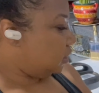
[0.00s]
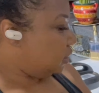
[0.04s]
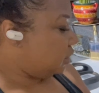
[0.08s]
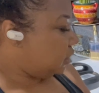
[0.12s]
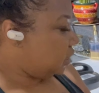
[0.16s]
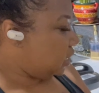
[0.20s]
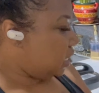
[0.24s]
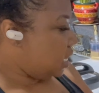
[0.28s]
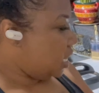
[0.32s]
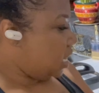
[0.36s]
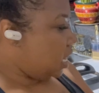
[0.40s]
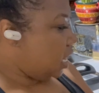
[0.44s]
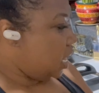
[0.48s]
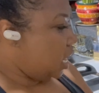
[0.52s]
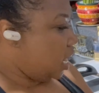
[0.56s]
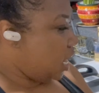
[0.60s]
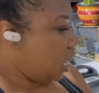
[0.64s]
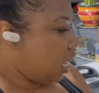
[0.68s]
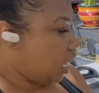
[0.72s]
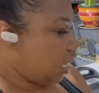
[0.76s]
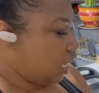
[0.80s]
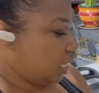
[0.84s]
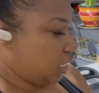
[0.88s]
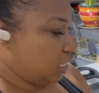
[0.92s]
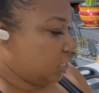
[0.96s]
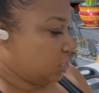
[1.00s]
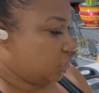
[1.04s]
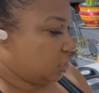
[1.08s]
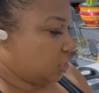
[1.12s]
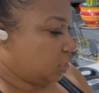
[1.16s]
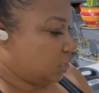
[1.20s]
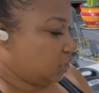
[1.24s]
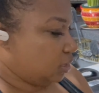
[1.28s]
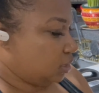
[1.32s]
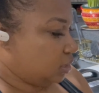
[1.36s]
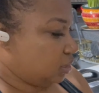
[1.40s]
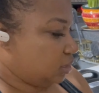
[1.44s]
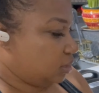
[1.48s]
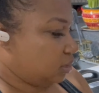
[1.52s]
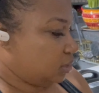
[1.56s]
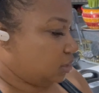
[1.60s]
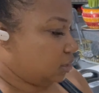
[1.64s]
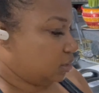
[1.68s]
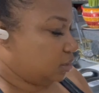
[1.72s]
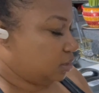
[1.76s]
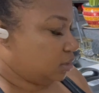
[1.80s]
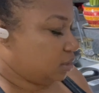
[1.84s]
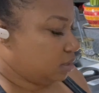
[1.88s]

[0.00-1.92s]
Delicious.